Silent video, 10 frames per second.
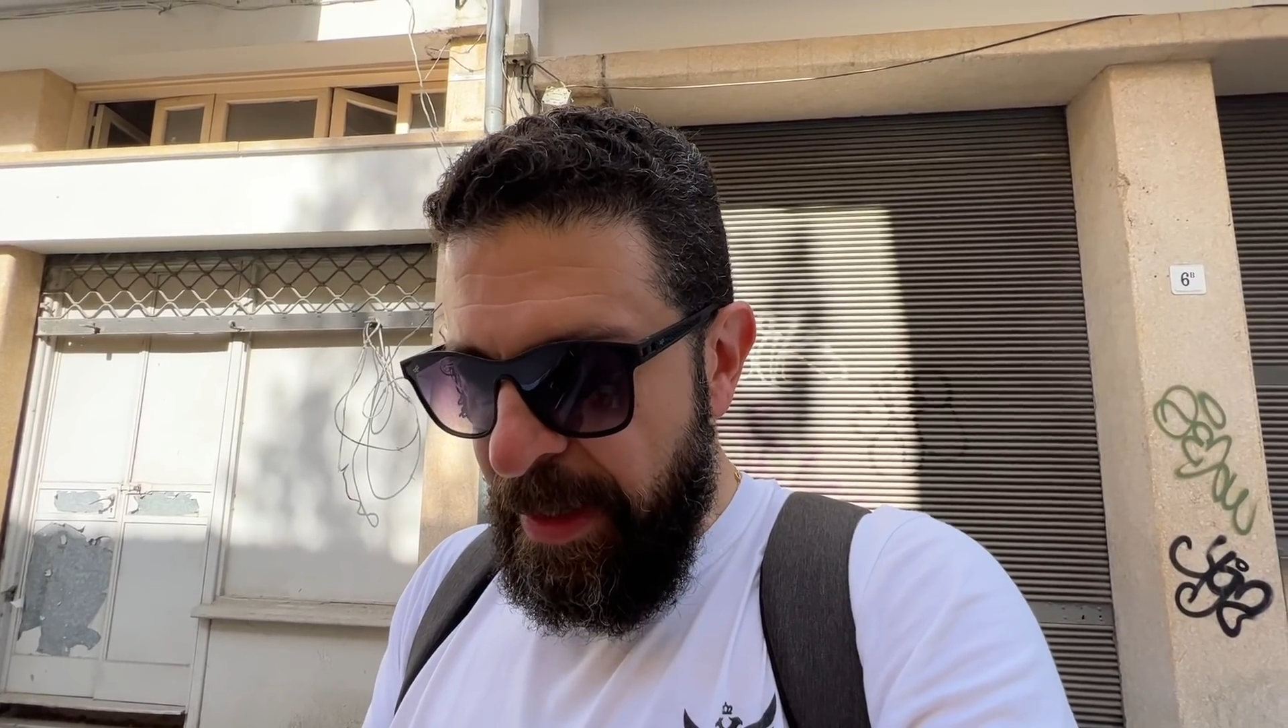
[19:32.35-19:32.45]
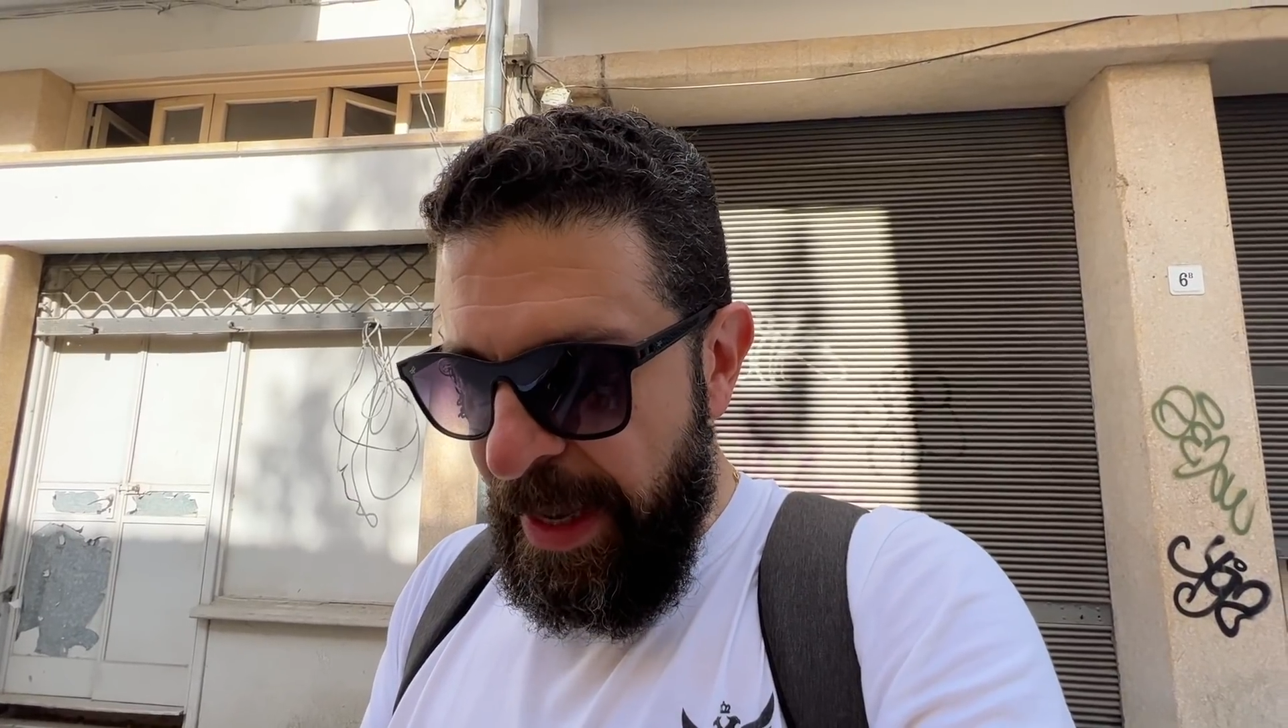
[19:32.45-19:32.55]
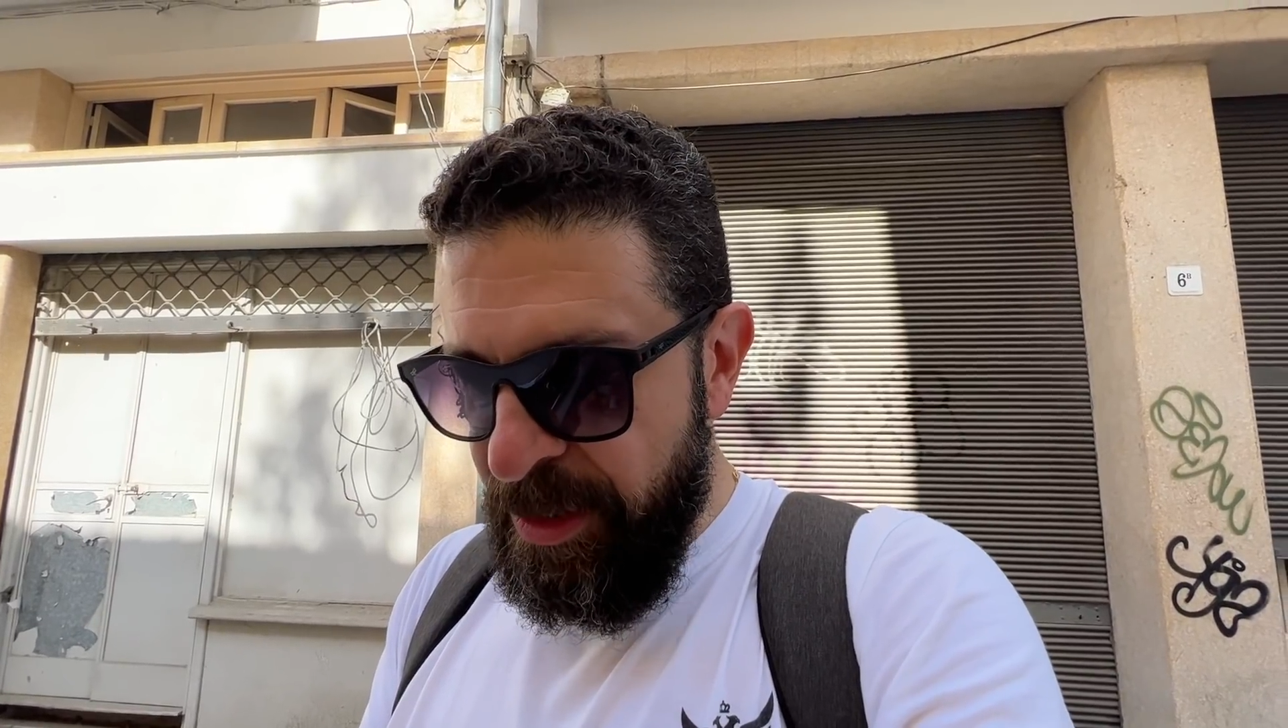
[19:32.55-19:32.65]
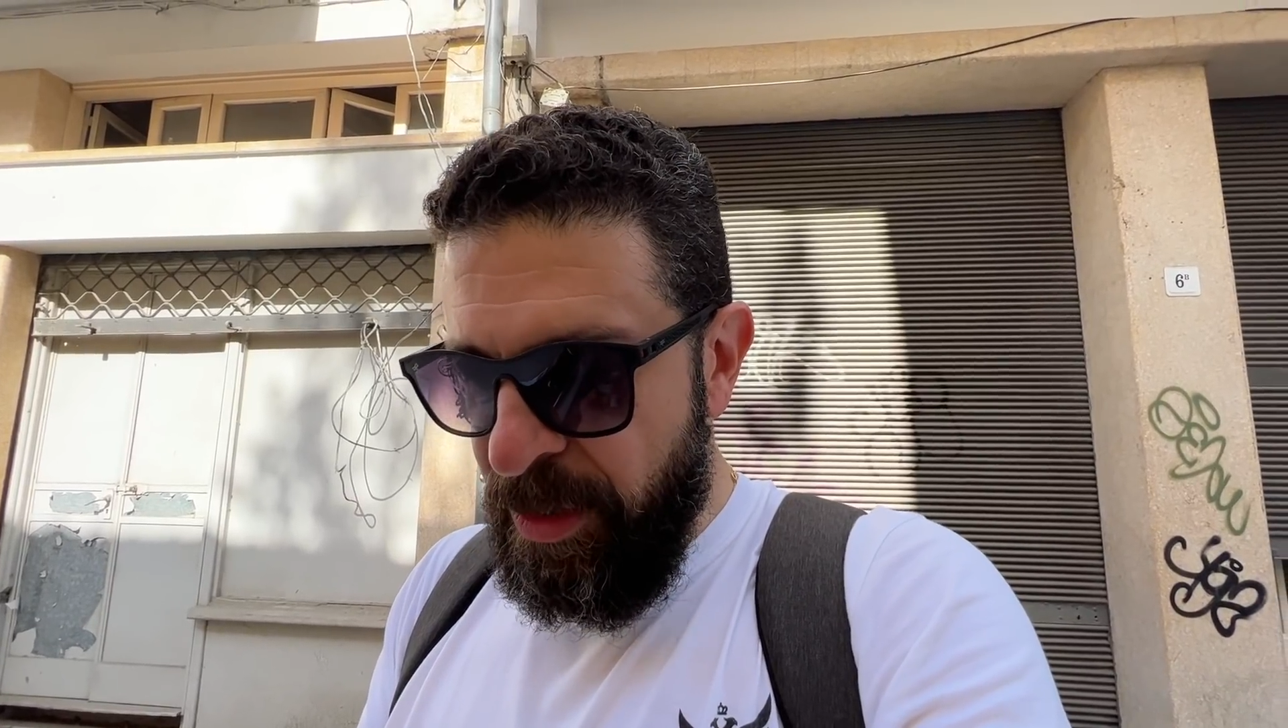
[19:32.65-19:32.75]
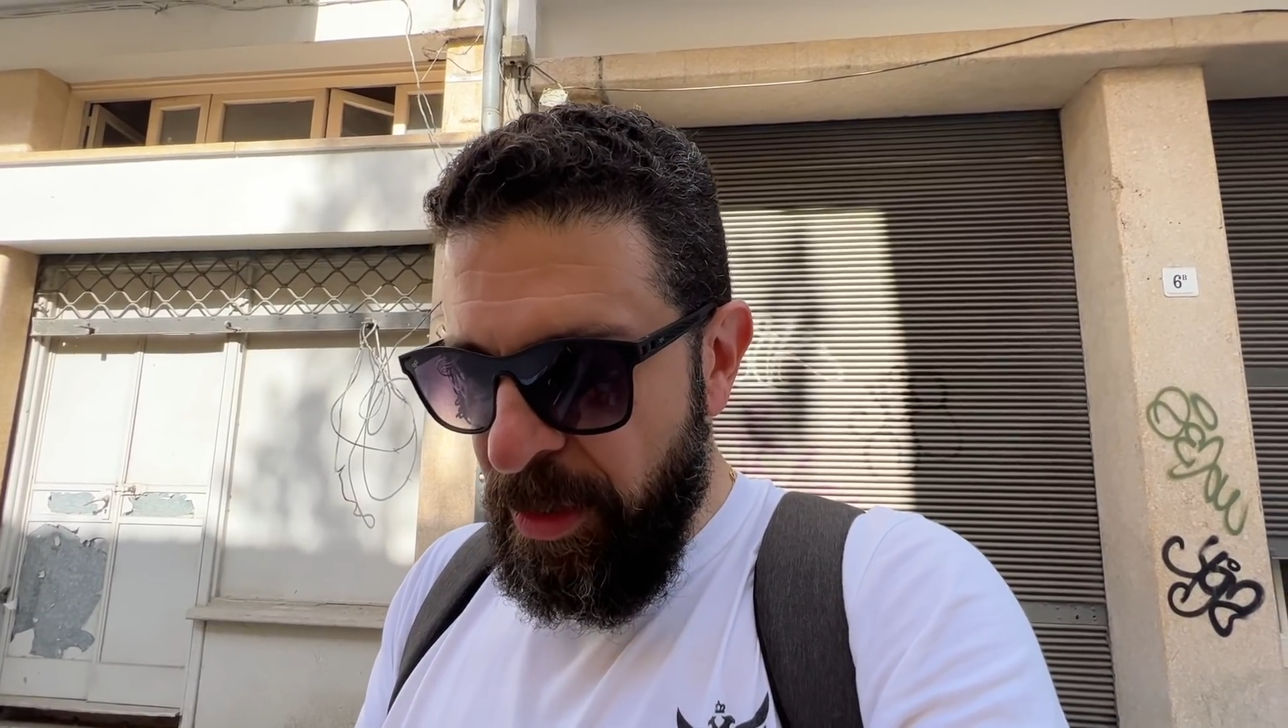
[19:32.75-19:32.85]

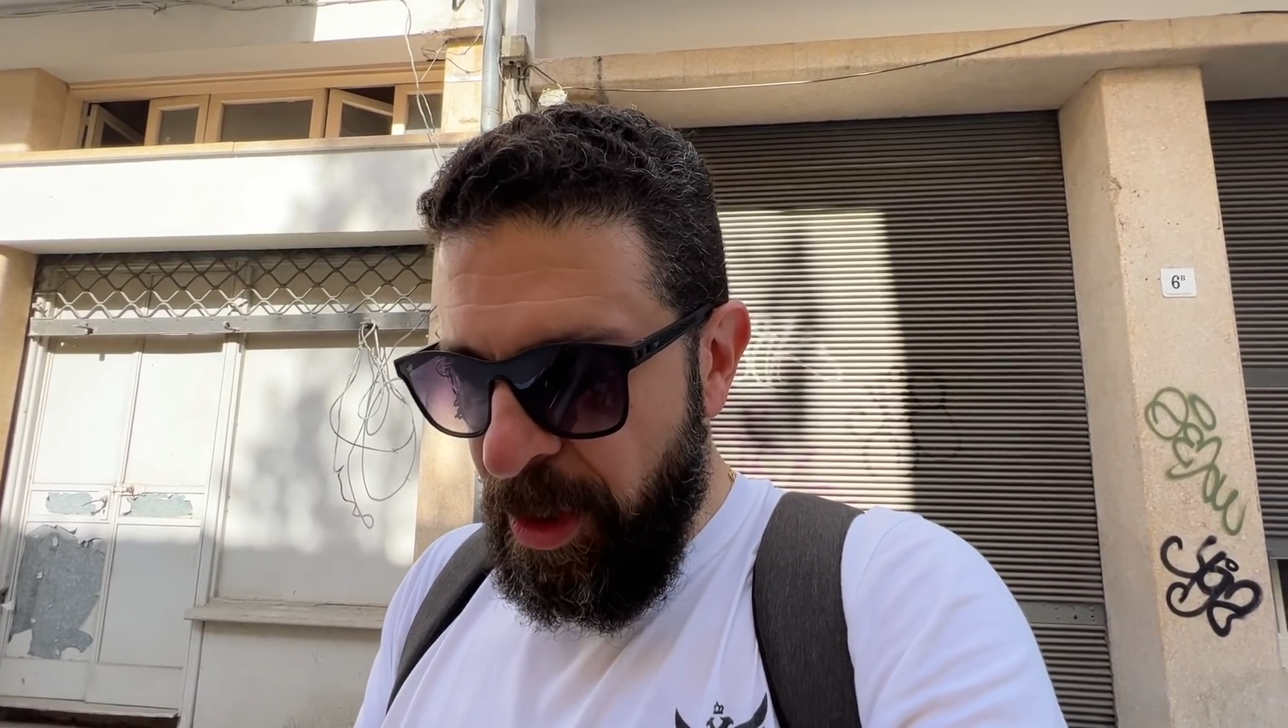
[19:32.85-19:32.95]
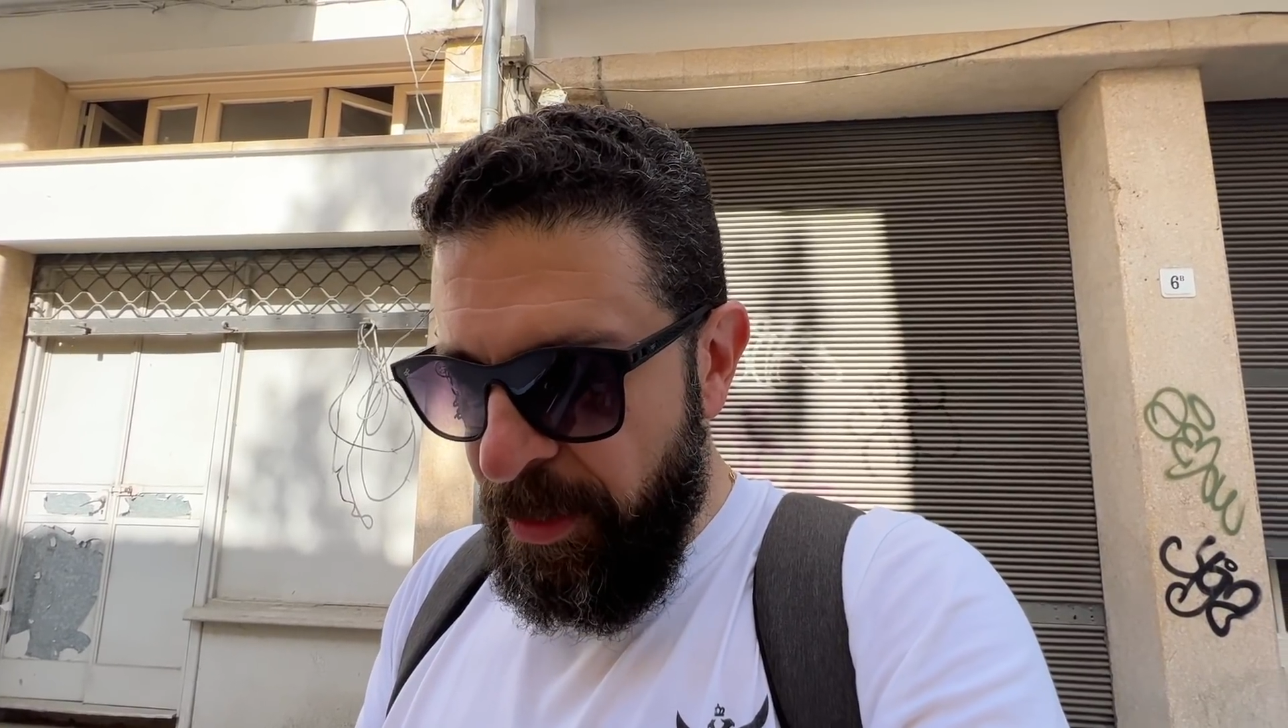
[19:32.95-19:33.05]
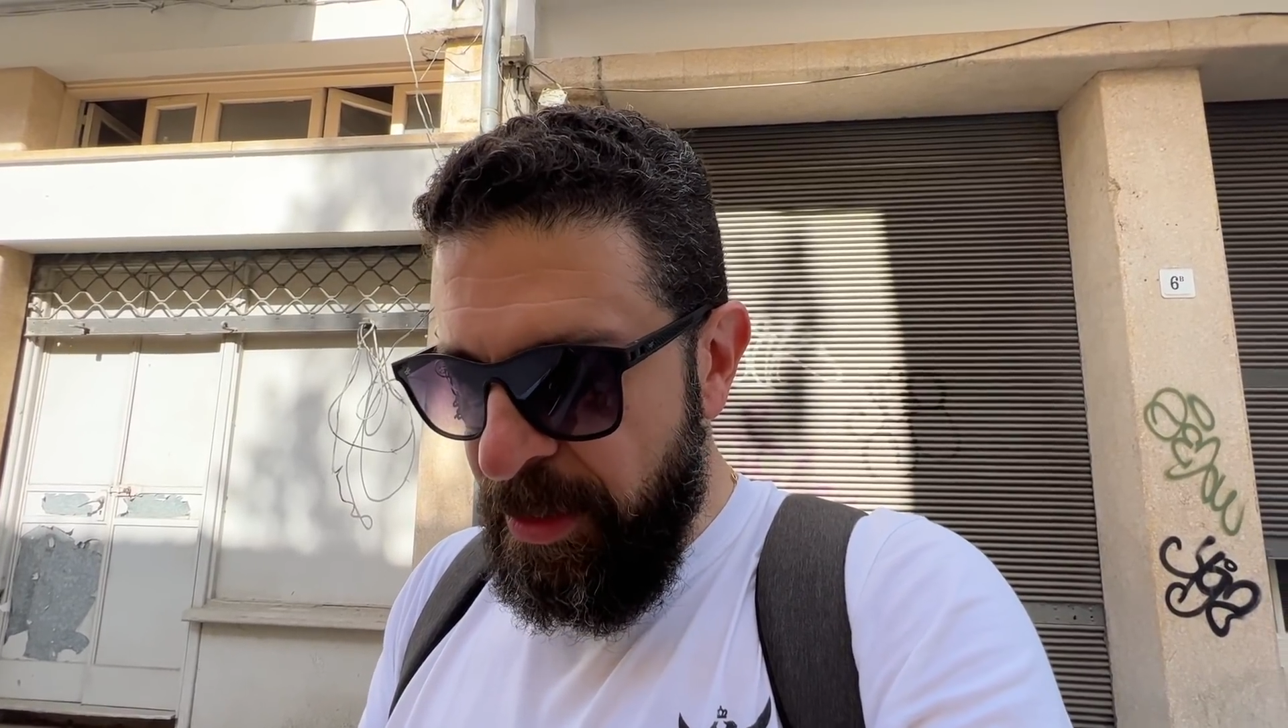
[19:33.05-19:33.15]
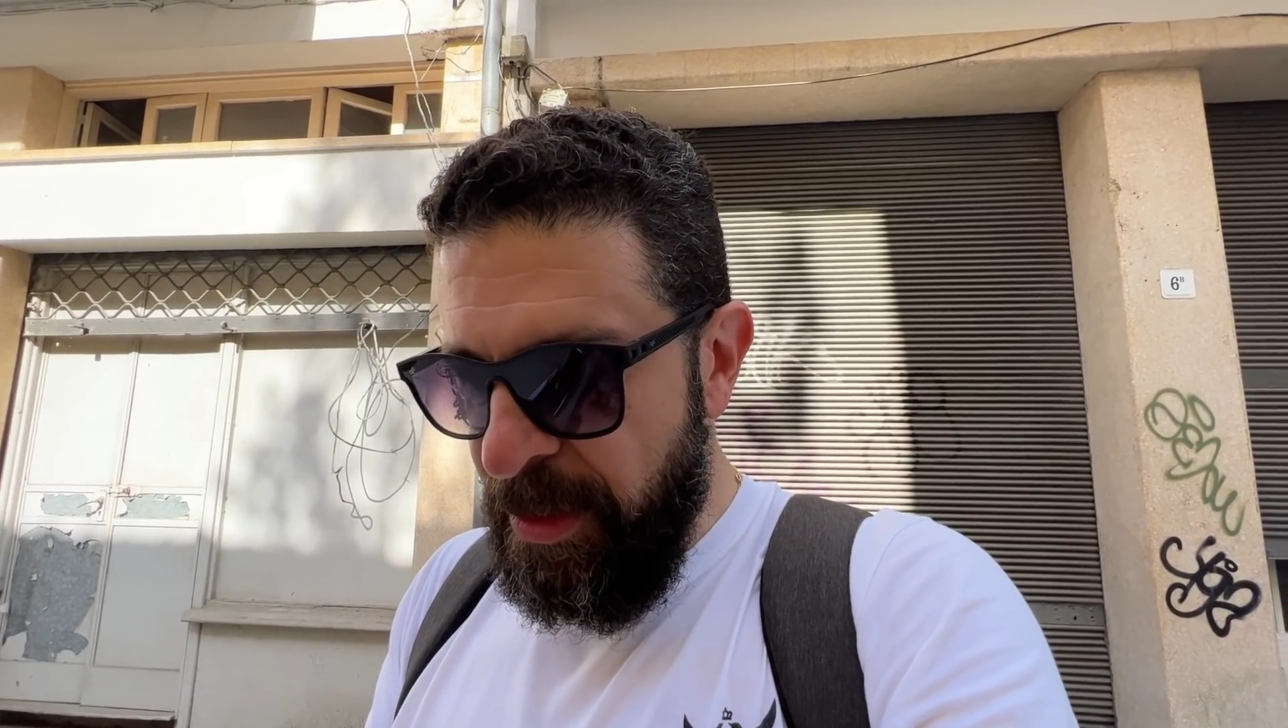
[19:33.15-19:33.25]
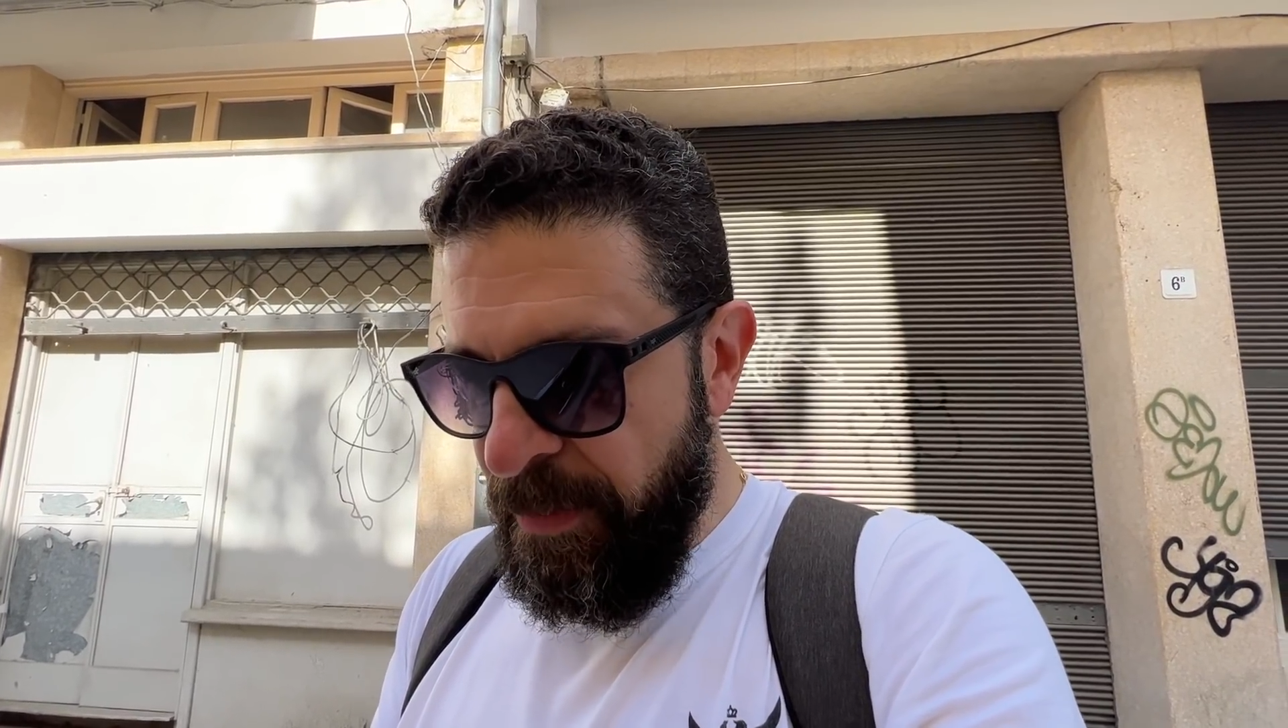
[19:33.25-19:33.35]
national
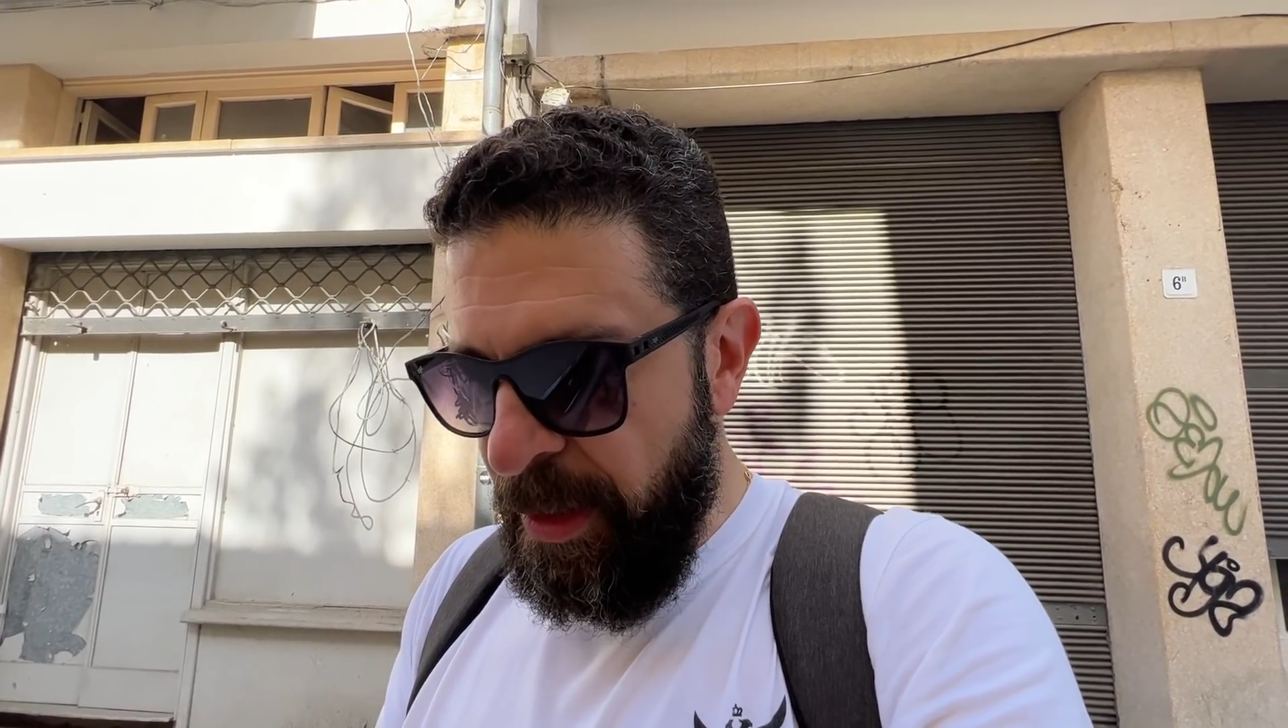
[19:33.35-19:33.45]
currencies of